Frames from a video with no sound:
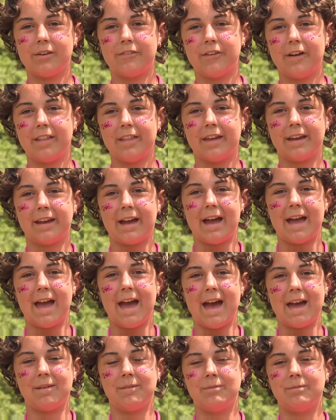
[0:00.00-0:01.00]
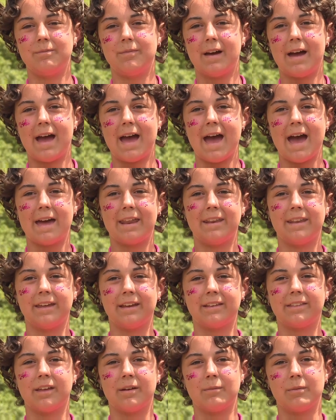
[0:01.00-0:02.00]
I felt like I had, I had
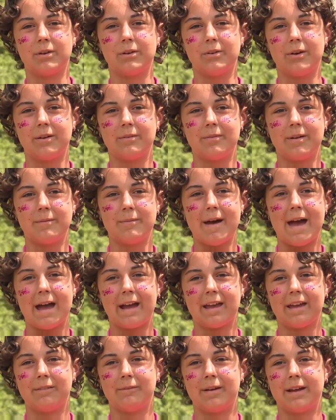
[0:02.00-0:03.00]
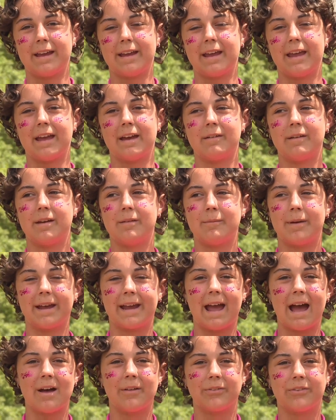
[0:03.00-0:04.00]
like someone who had my back and my, and my
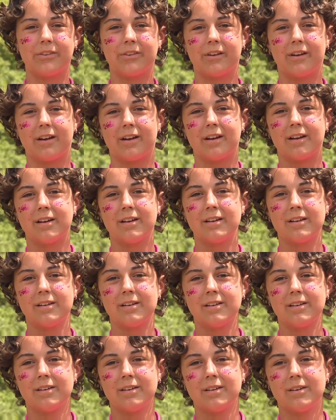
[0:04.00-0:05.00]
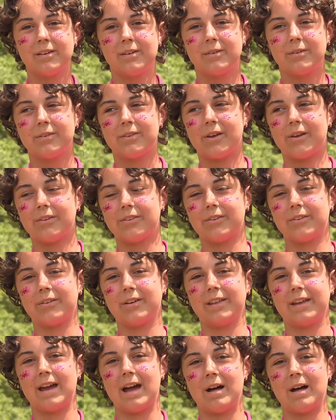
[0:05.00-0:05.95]
counselor was also really